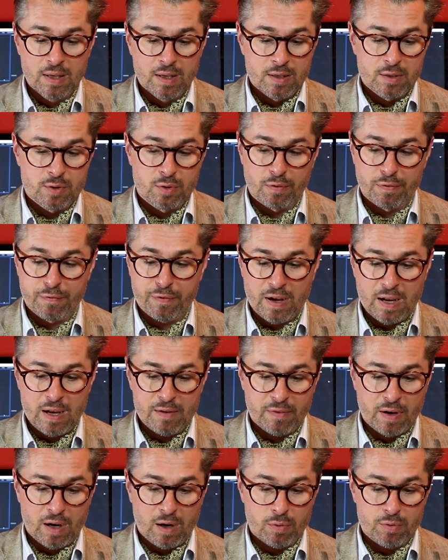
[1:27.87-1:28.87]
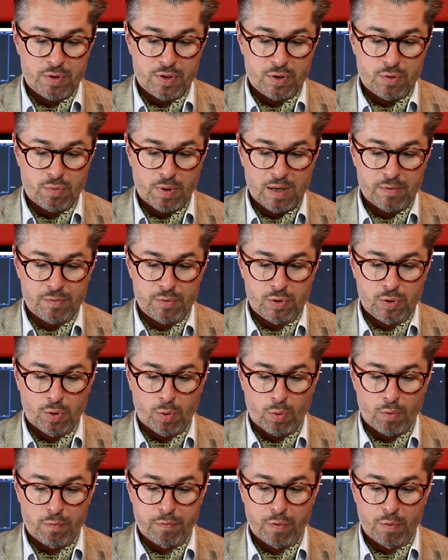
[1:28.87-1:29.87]
So 5 hours drive in
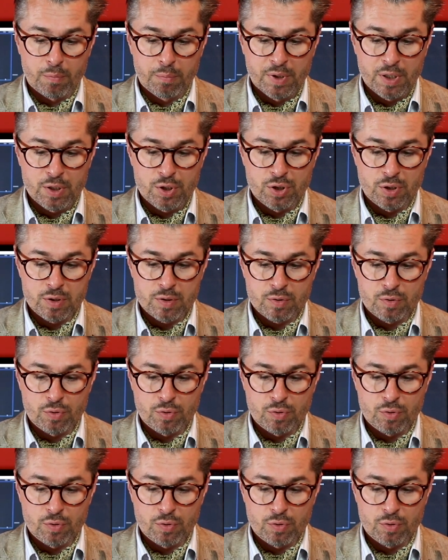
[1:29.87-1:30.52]
total for me just